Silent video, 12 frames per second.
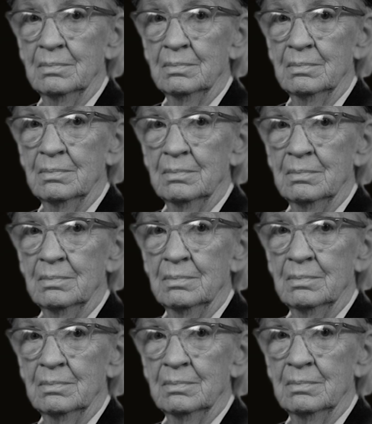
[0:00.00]
who can
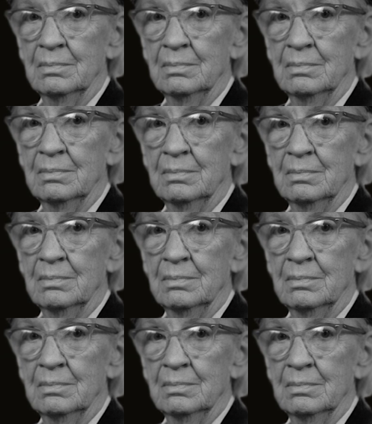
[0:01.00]
code get
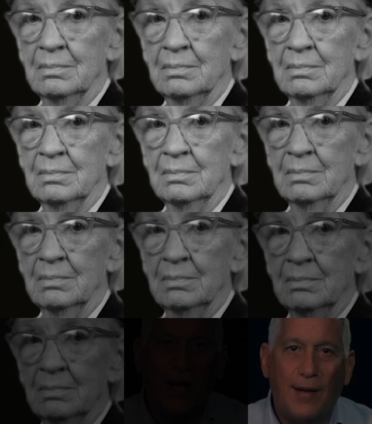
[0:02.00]
jobs.
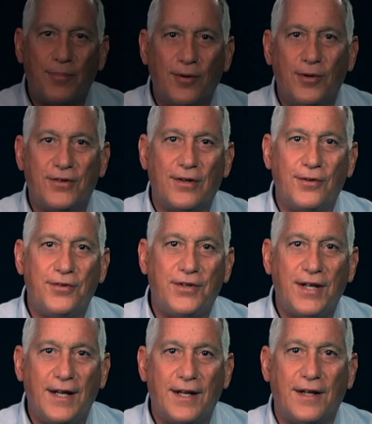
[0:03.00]
Grace Hopper was a
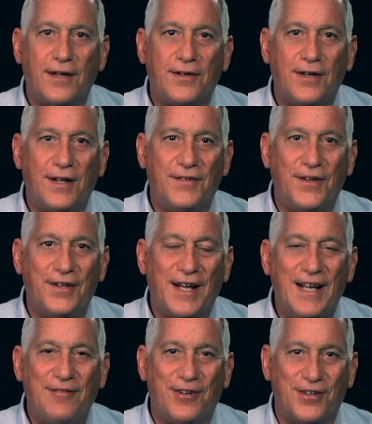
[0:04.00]
lieutenant in the
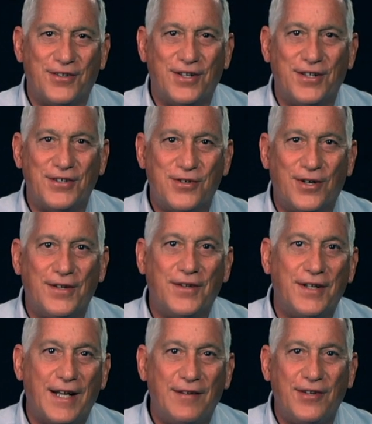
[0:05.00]
Navy. She had joined the
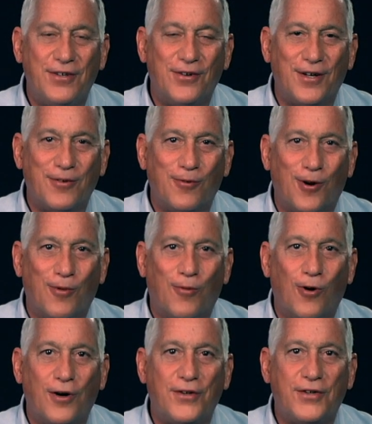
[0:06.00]
Navy during World
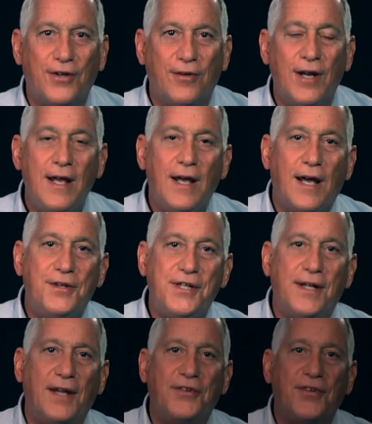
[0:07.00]
War II, and she gets